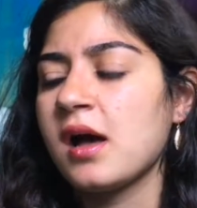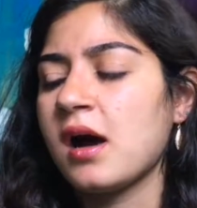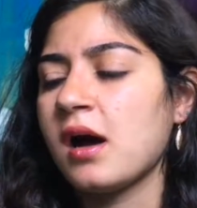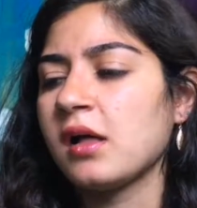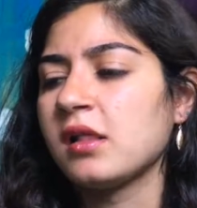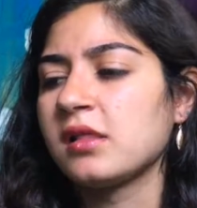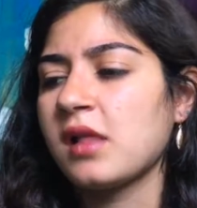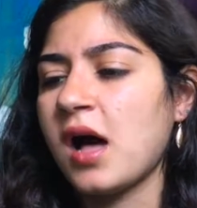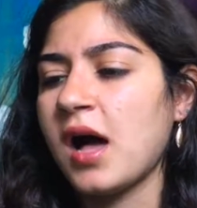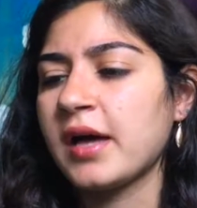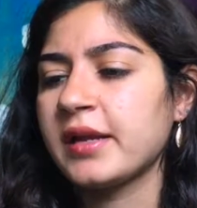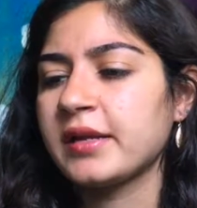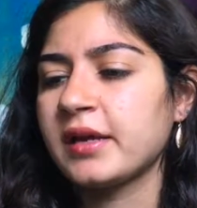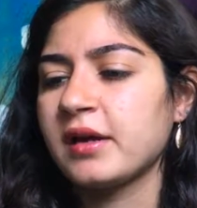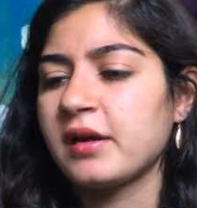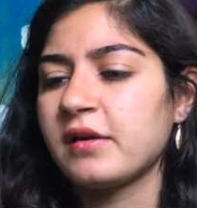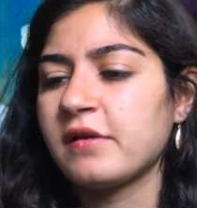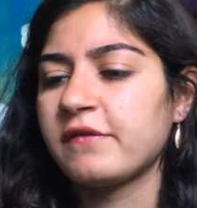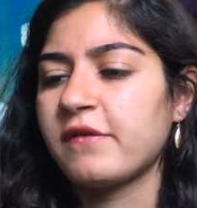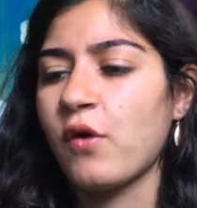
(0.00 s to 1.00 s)
a lot
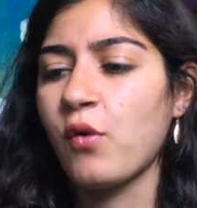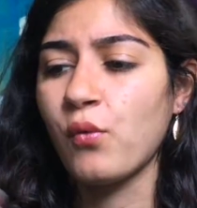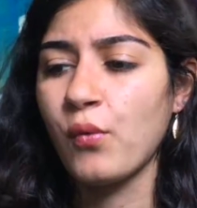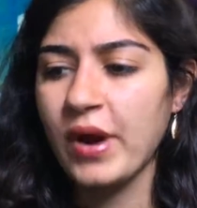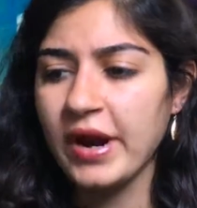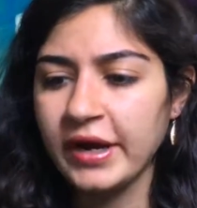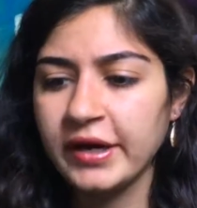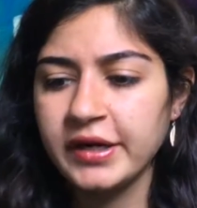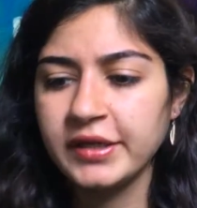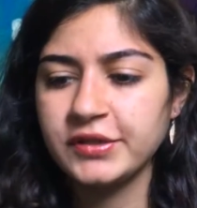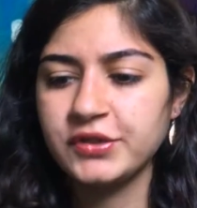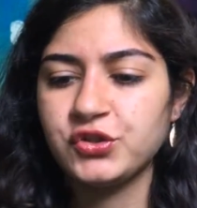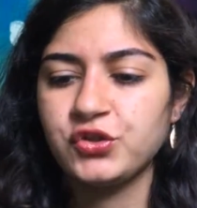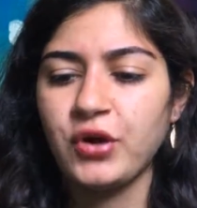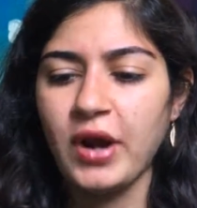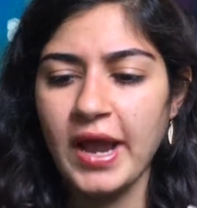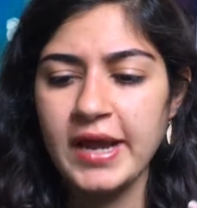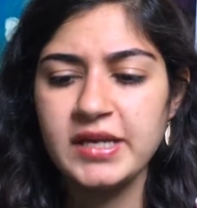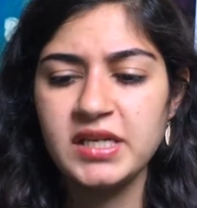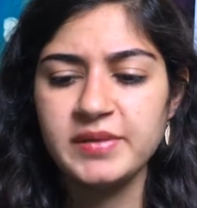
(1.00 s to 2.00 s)
of awareness
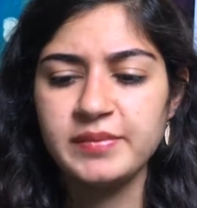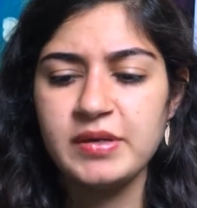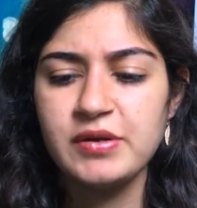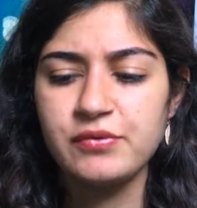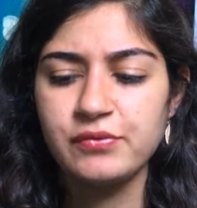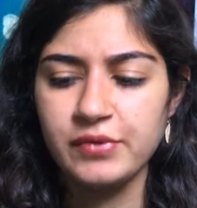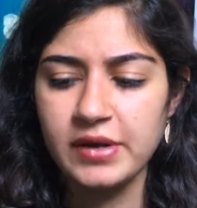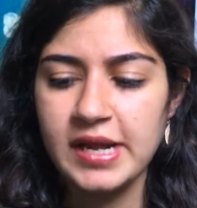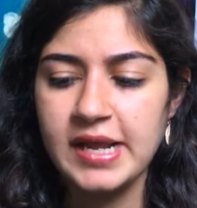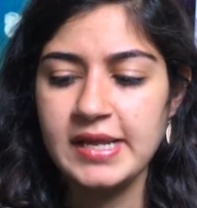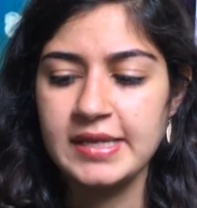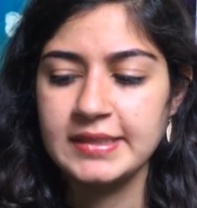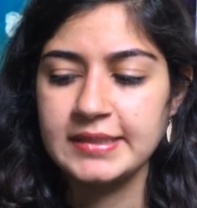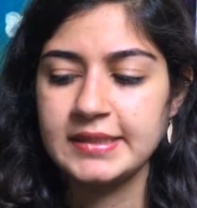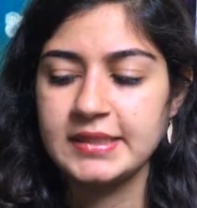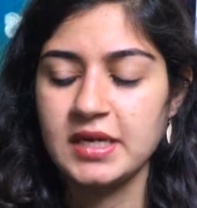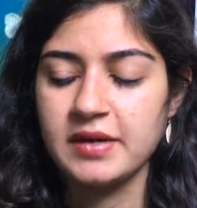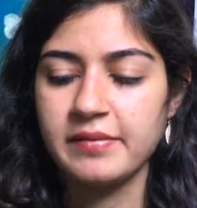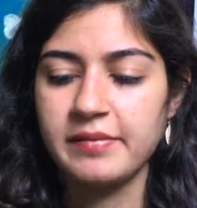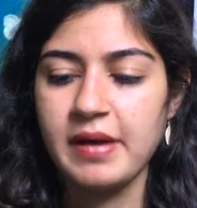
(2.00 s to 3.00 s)
trying to be
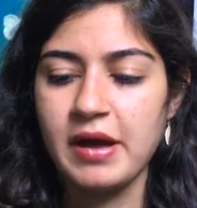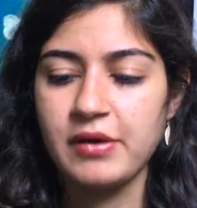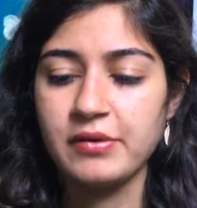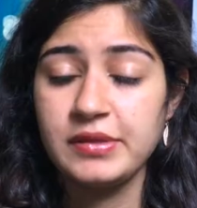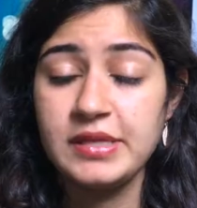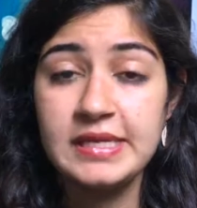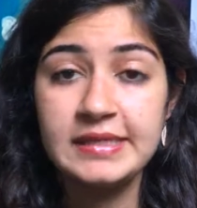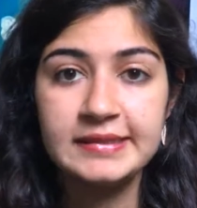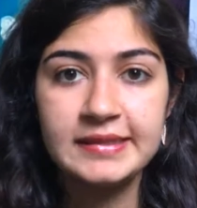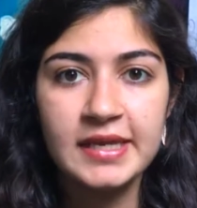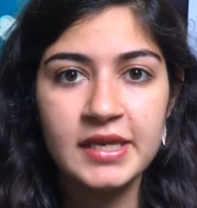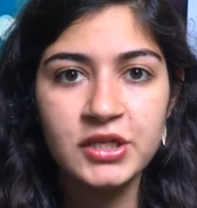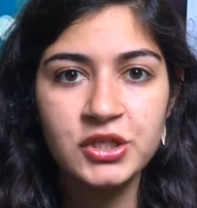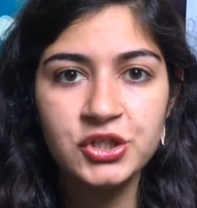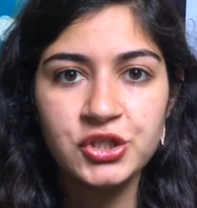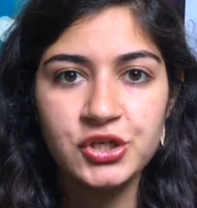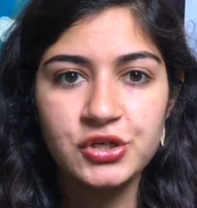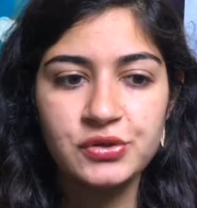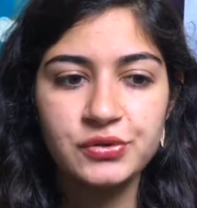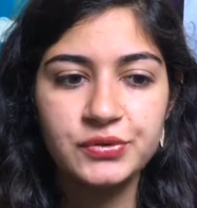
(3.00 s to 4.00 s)
raised about these
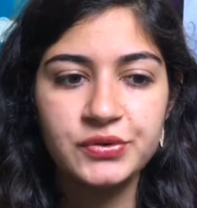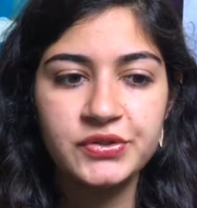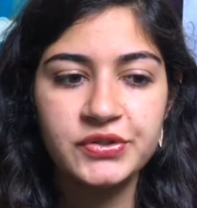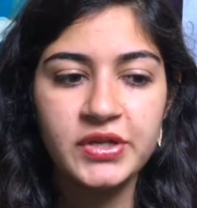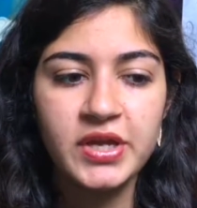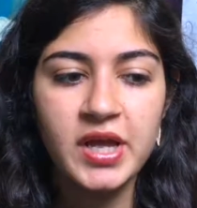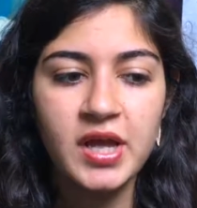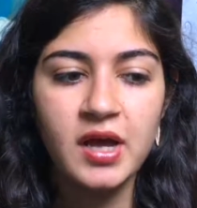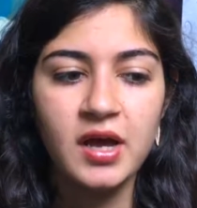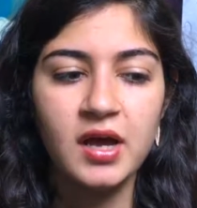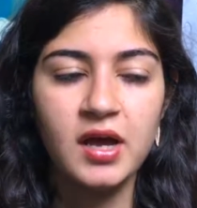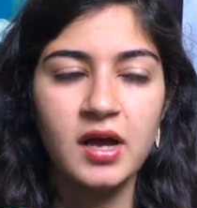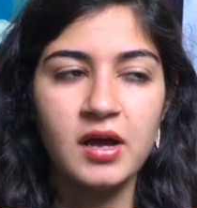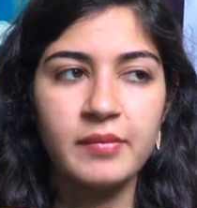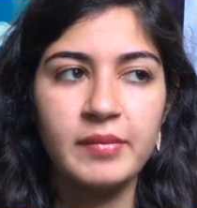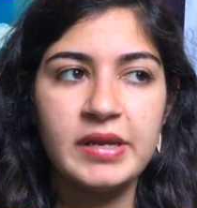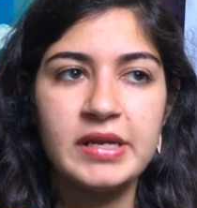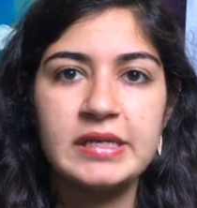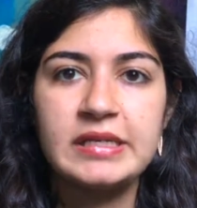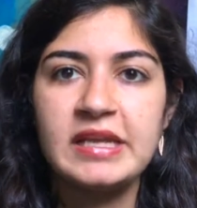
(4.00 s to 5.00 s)
issues,
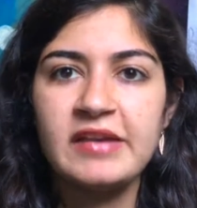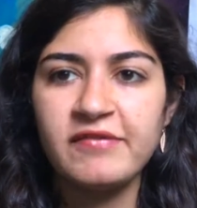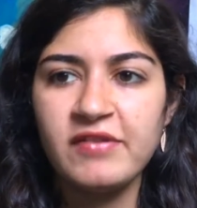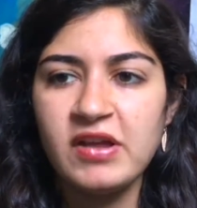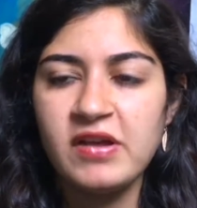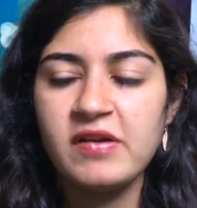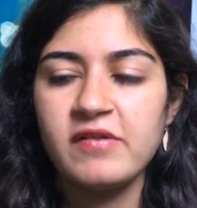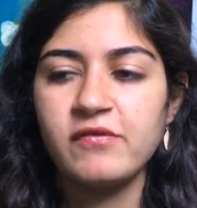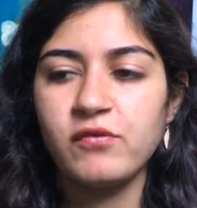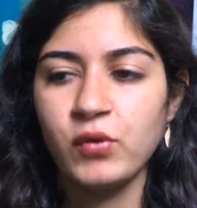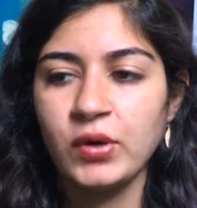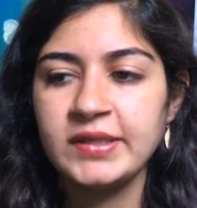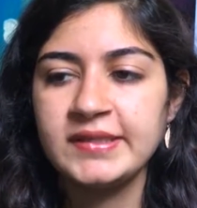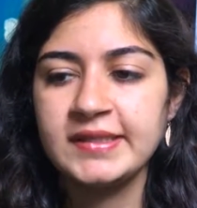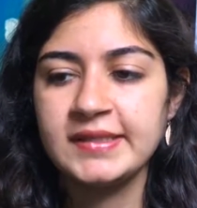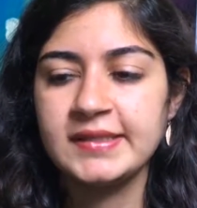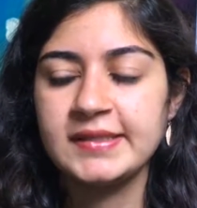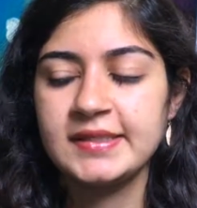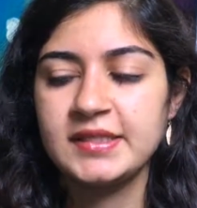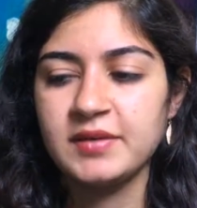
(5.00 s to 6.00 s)
and giving
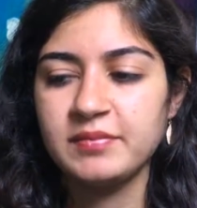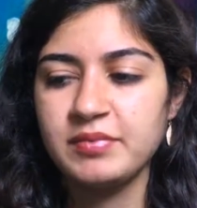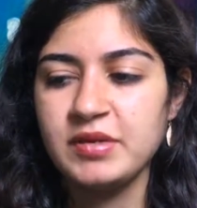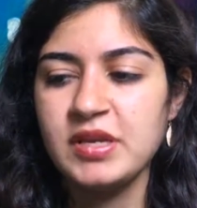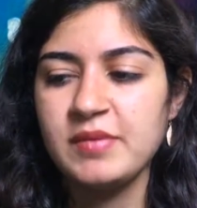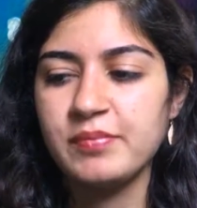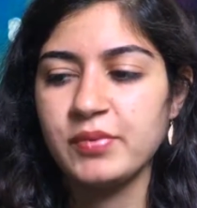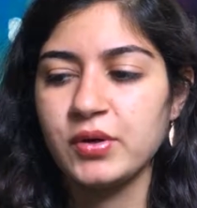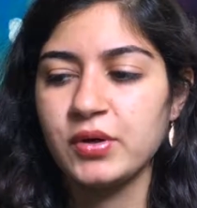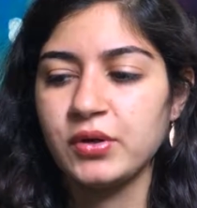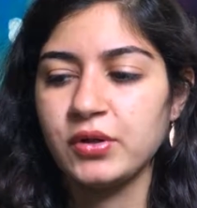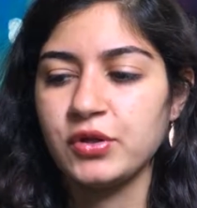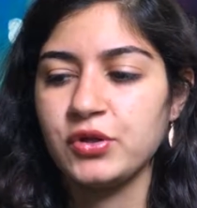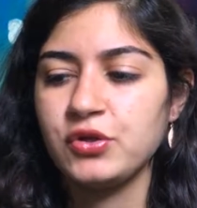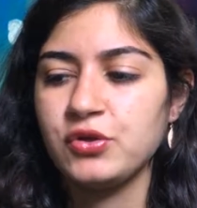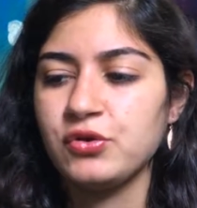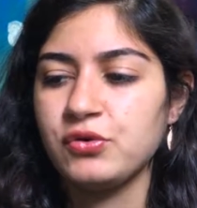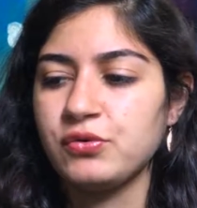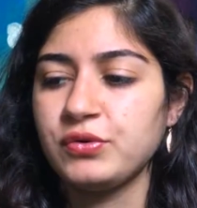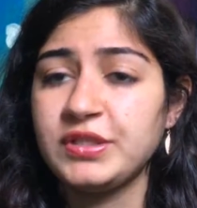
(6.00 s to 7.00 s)
voices to people
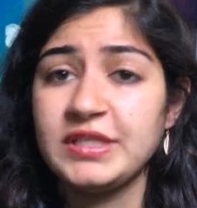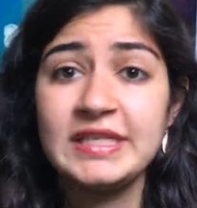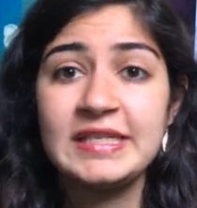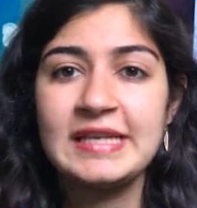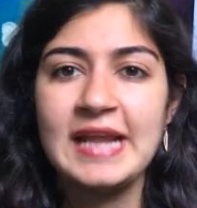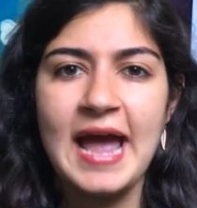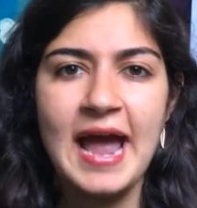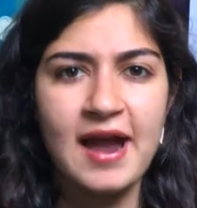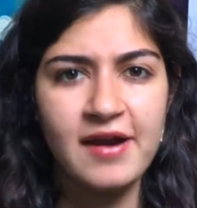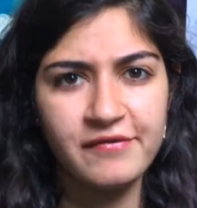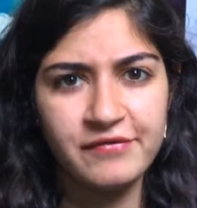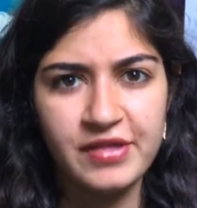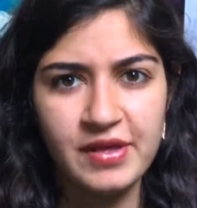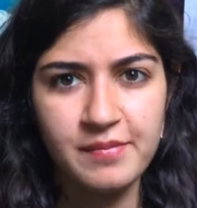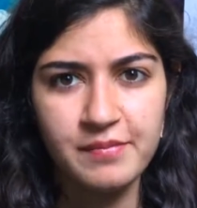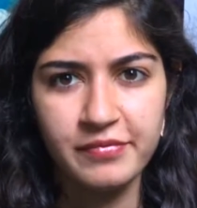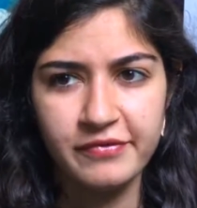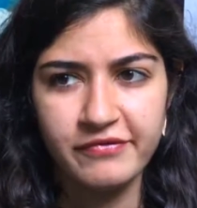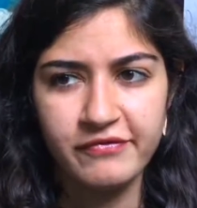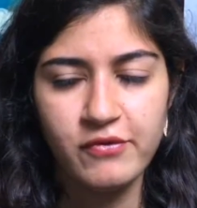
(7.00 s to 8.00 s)
who didn't have
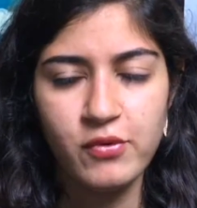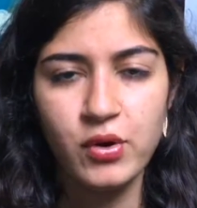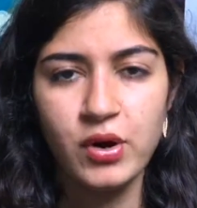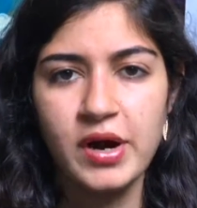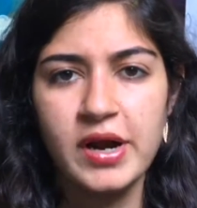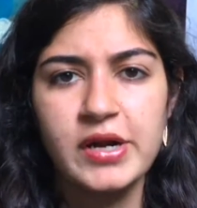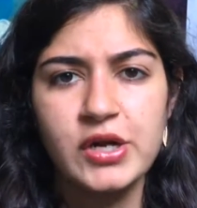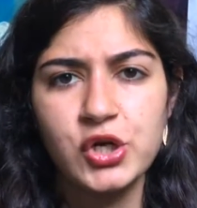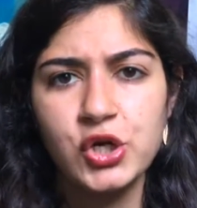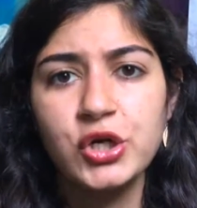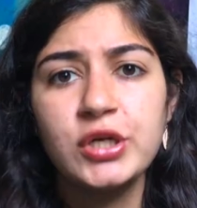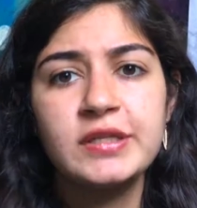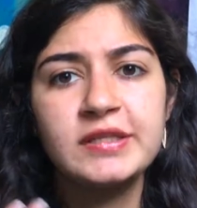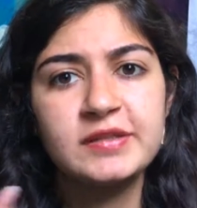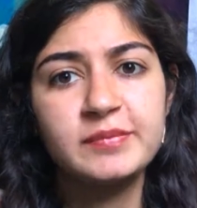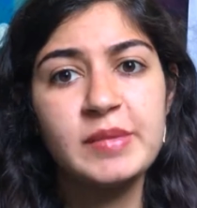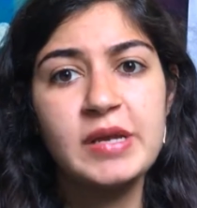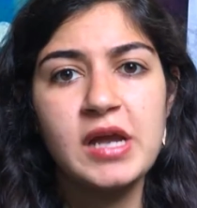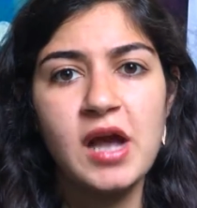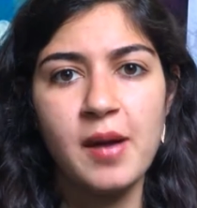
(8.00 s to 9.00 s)
them before and couldn't
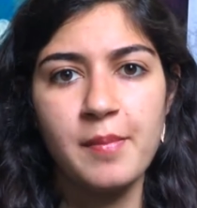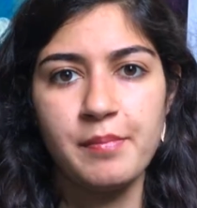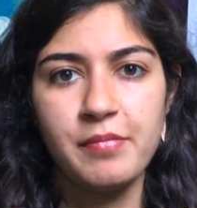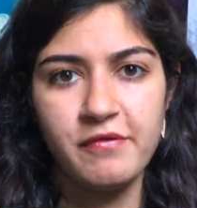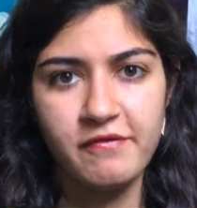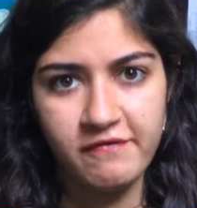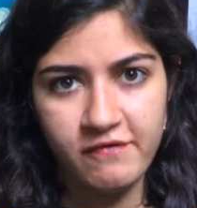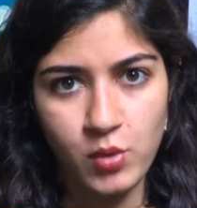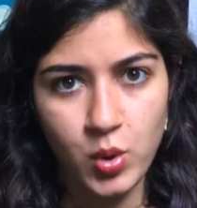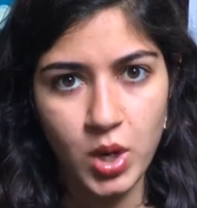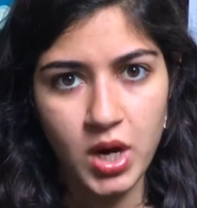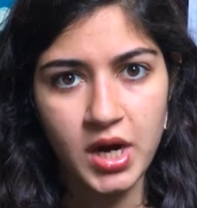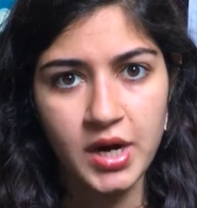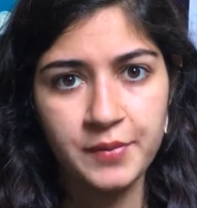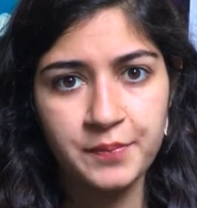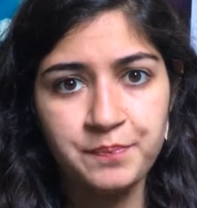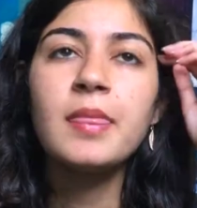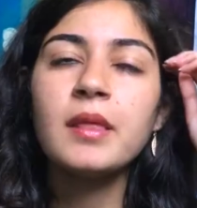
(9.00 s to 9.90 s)
speak up before.